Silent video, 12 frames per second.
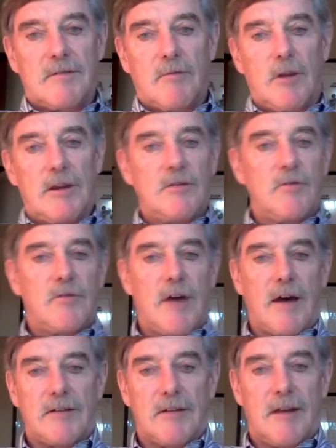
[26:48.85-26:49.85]
really
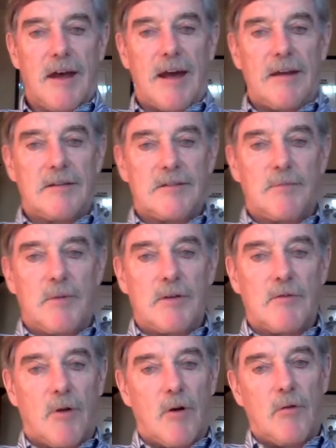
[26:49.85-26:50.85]
2009. It's been
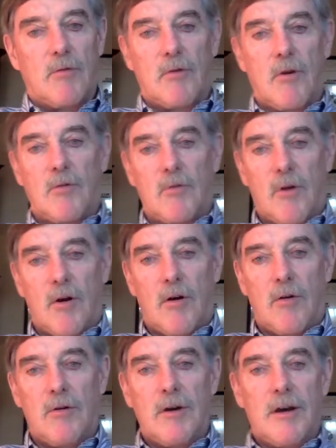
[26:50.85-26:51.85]
grow, grow,
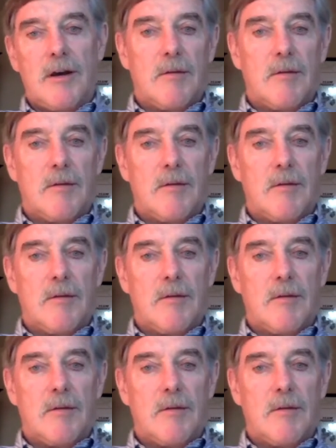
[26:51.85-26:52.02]
grow,